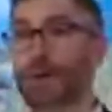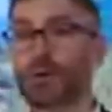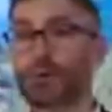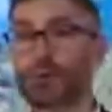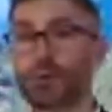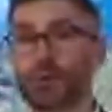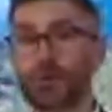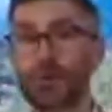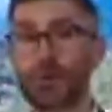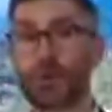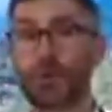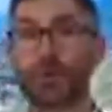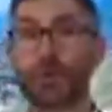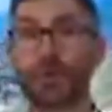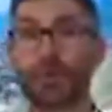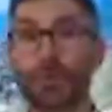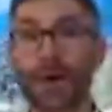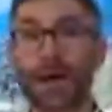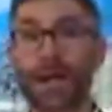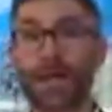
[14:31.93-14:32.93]
control
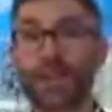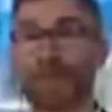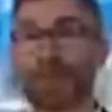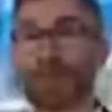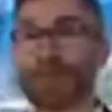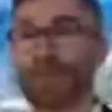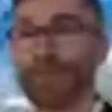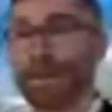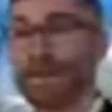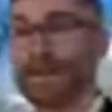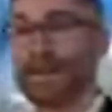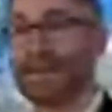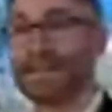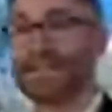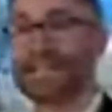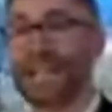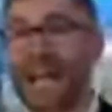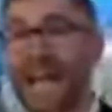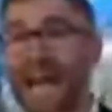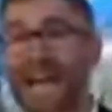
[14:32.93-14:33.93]
the way that the media
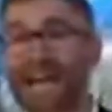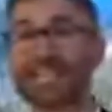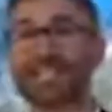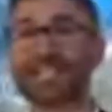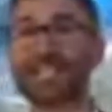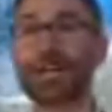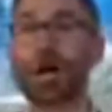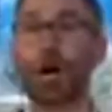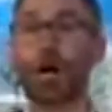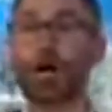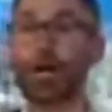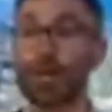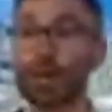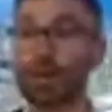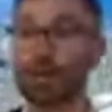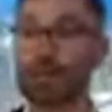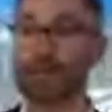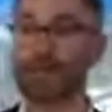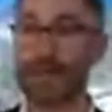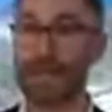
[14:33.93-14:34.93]
is acting on
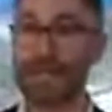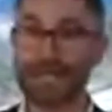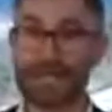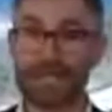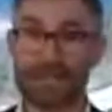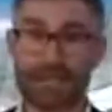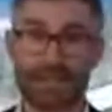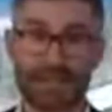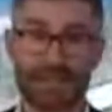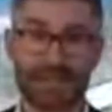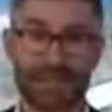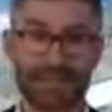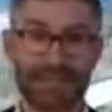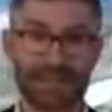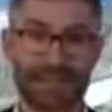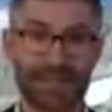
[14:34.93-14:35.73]
those spaces.